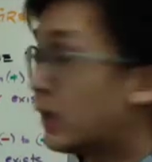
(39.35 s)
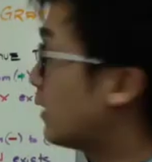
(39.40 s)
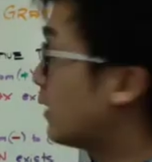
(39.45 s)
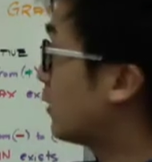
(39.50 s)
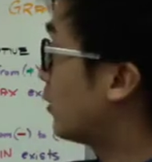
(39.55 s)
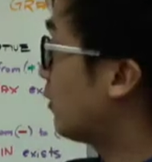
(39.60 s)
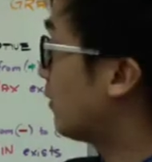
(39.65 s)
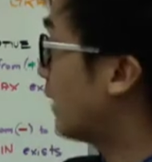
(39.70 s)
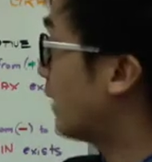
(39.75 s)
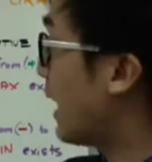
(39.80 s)

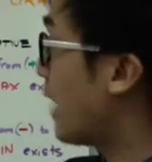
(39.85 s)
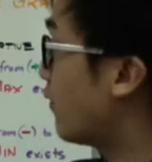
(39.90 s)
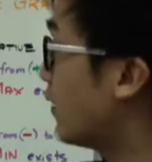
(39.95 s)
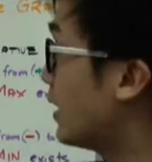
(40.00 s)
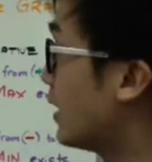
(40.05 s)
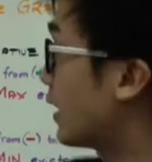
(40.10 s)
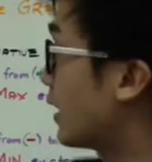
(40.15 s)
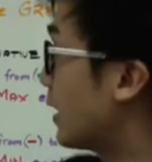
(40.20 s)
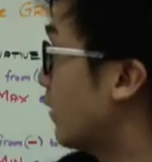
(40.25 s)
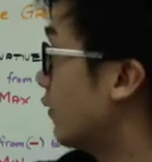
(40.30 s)
in your graph
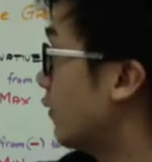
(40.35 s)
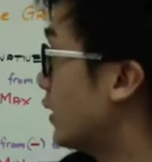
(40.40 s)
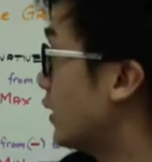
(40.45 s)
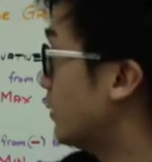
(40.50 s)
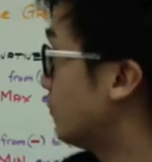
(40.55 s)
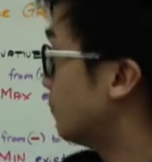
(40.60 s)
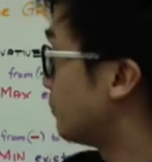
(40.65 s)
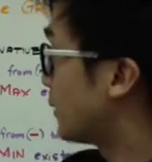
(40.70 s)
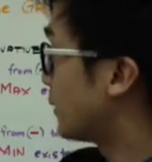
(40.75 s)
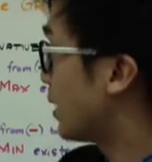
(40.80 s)
in a
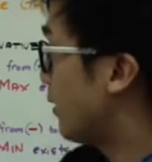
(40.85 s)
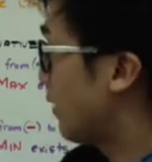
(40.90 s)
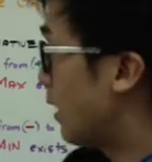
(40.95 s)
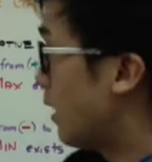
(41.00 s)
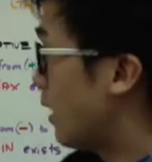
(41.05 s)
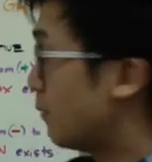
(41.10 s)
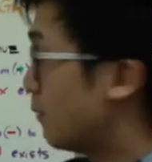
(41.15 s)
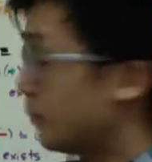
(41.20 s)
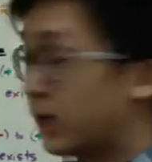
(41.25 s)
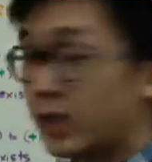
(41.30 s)
given
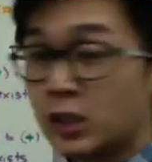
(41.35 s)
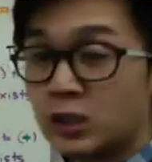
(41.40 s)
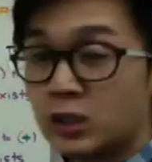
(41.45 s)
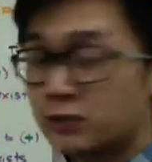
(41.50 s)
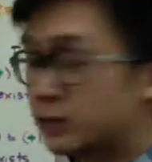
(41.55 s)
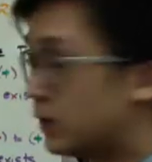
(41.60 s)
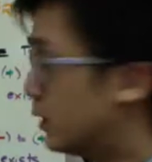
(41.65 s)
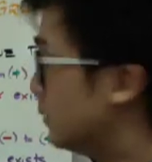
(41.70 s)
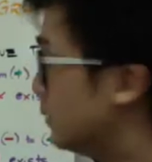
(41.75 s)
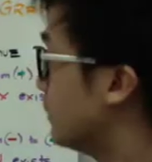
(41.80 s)
um,
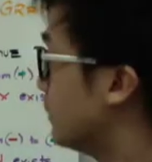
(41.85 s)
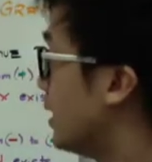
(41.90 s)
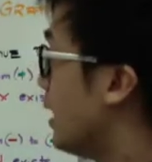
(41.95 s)
interval.